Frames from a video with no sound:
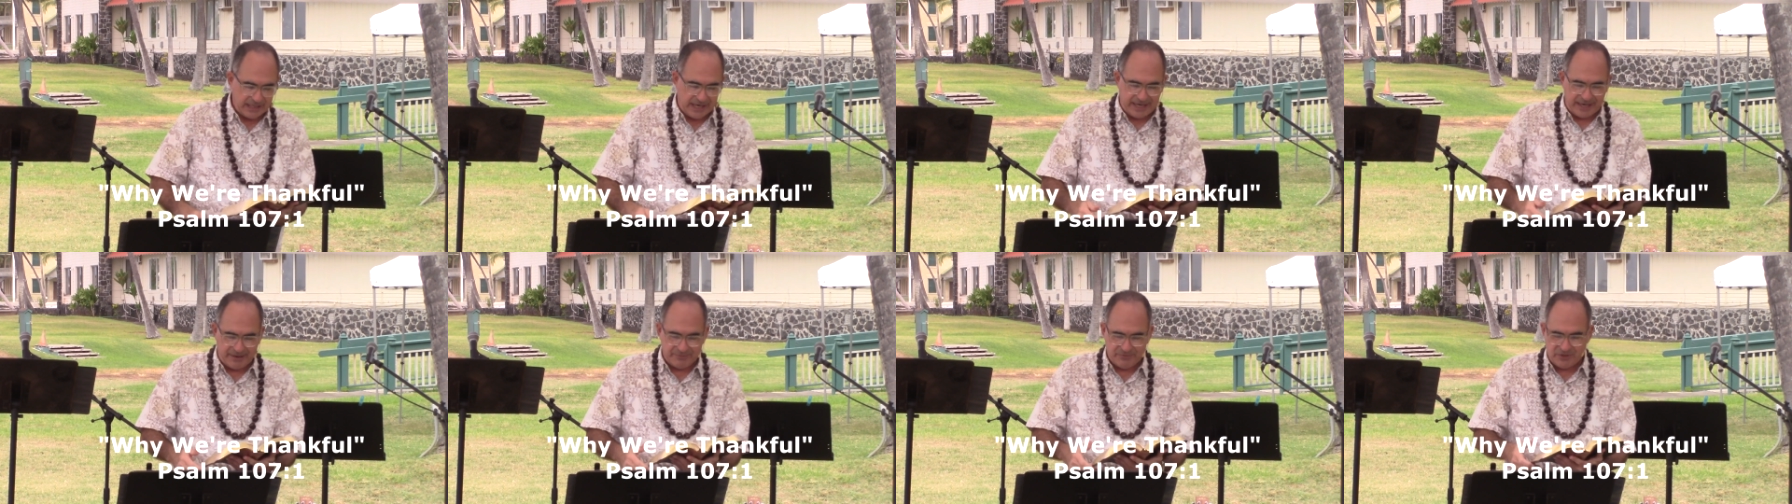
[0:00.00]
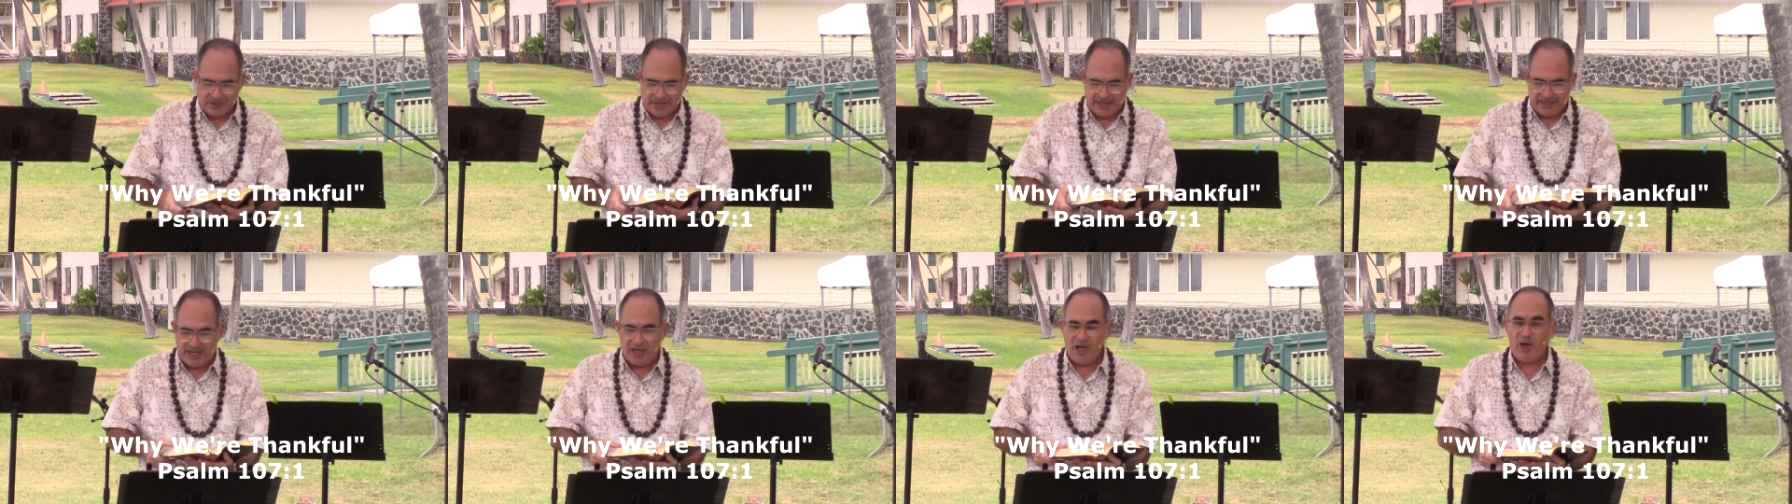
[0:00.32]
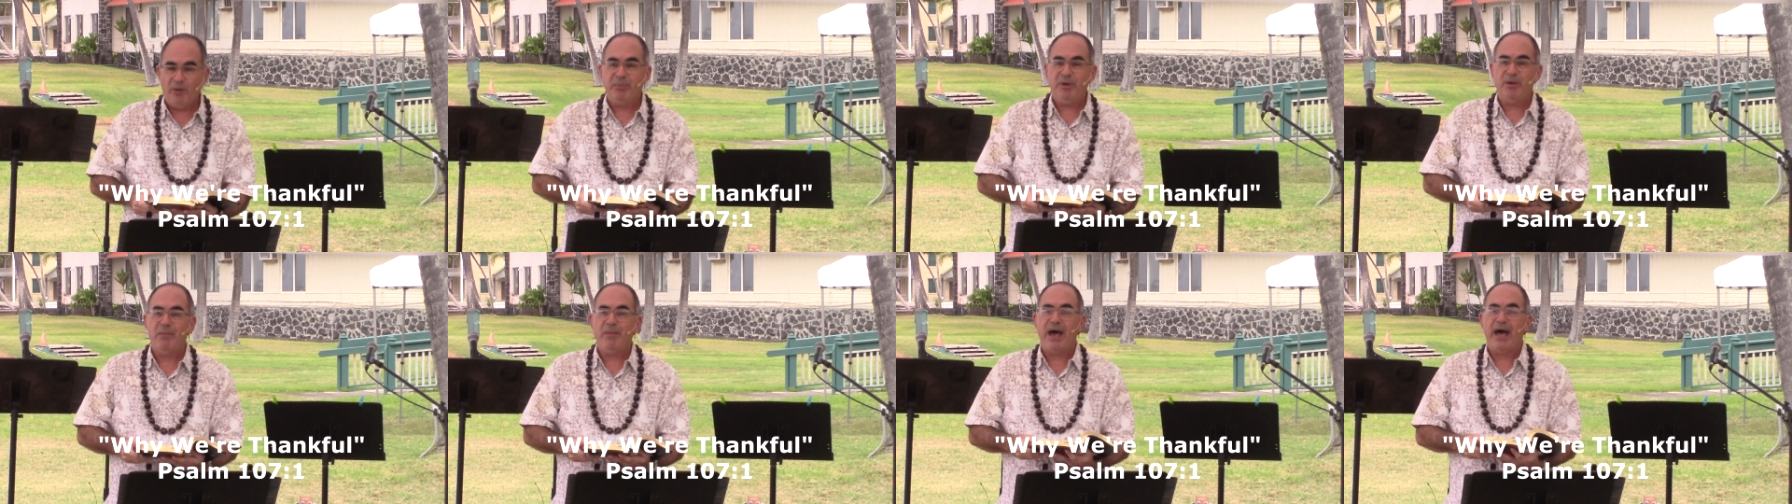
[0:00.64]
I kept trying to
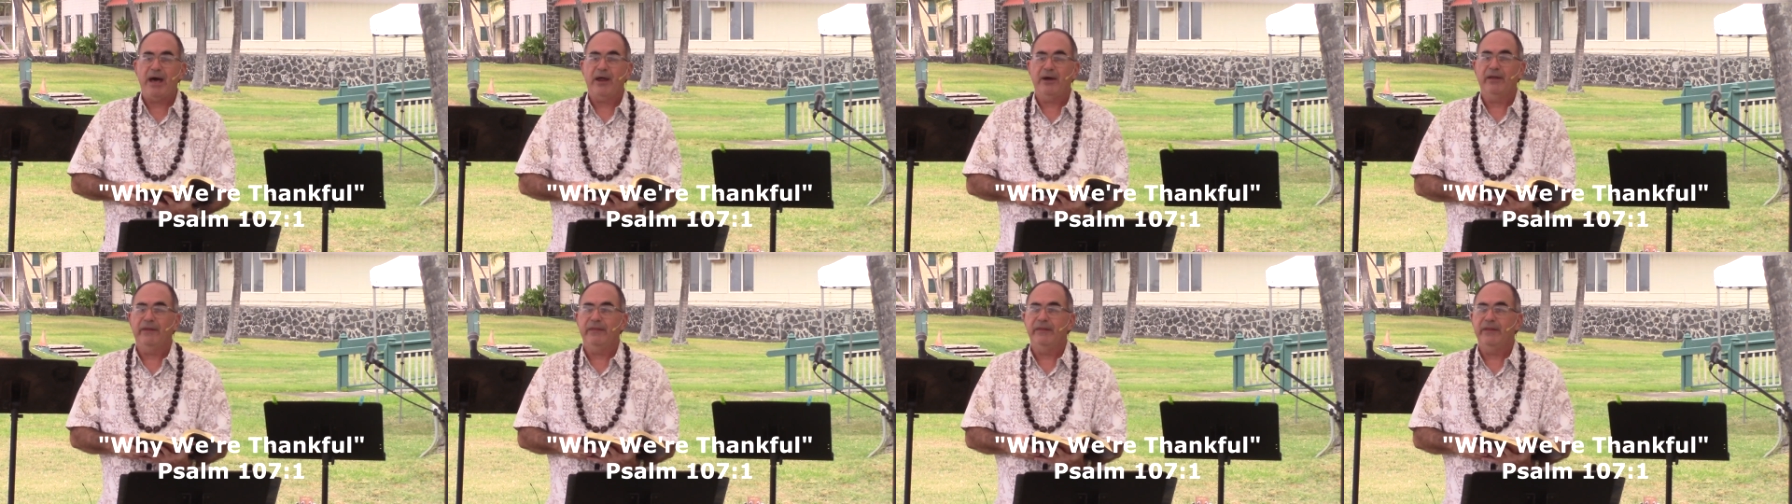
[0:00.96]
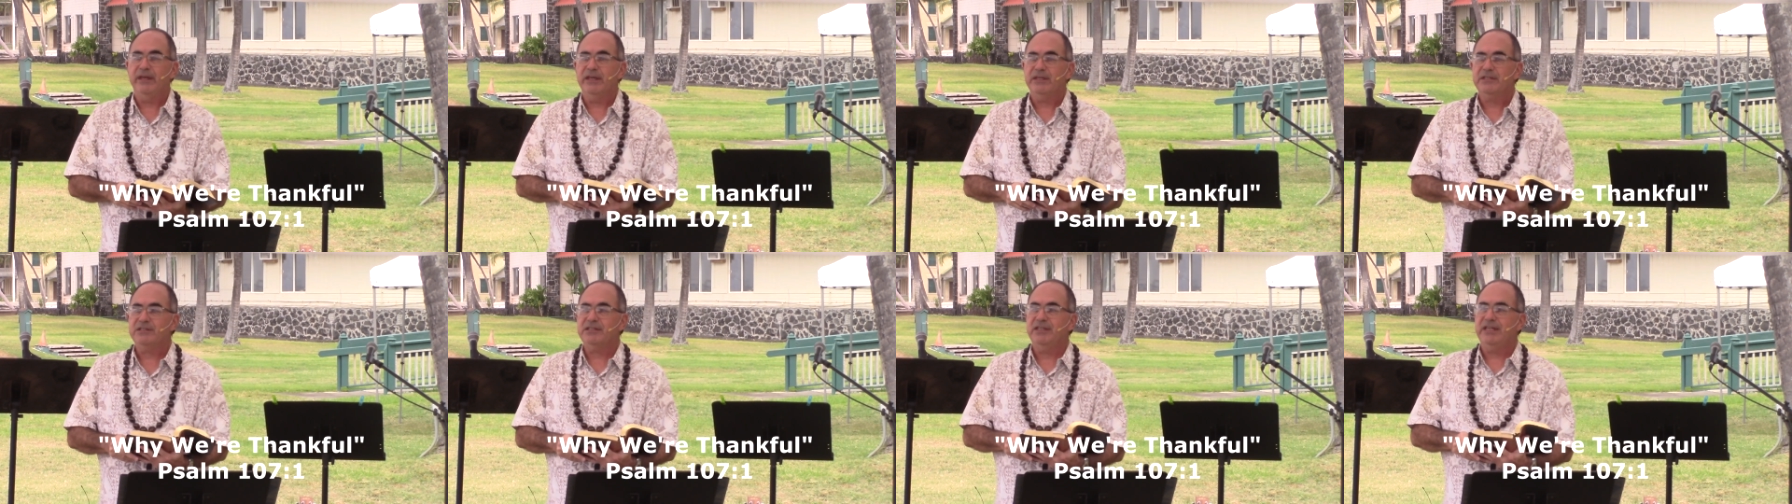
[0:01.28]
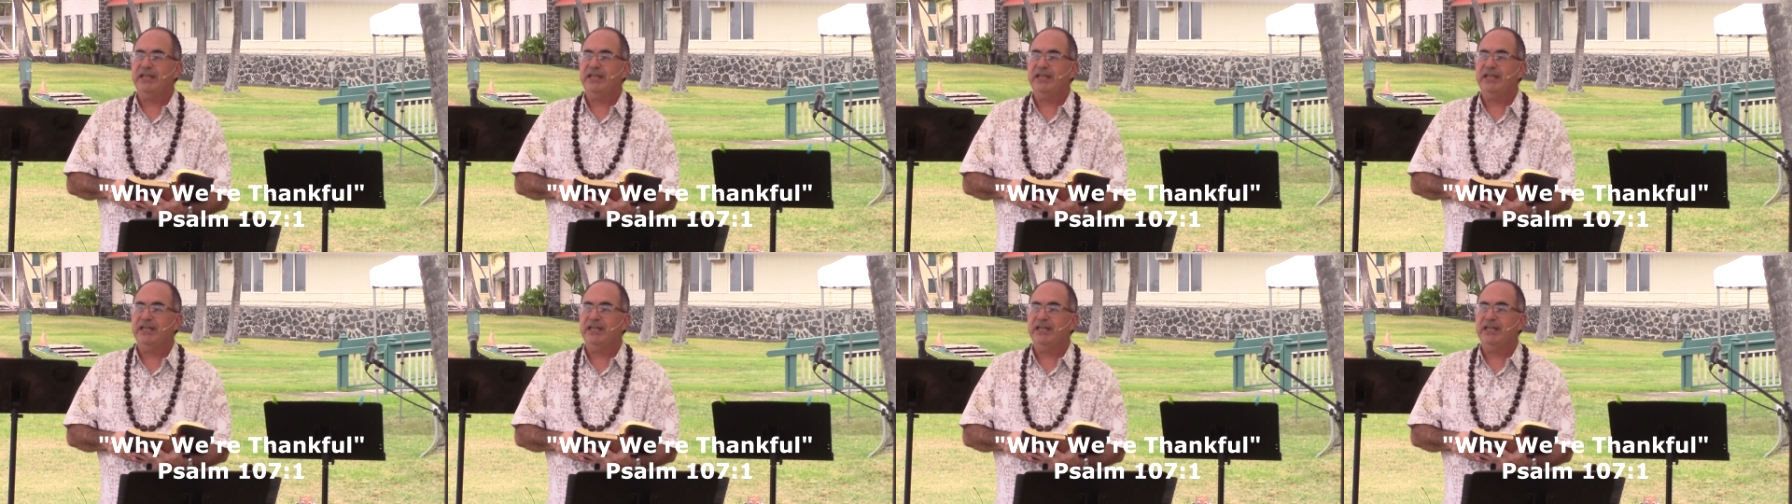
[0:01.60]
help him out on this.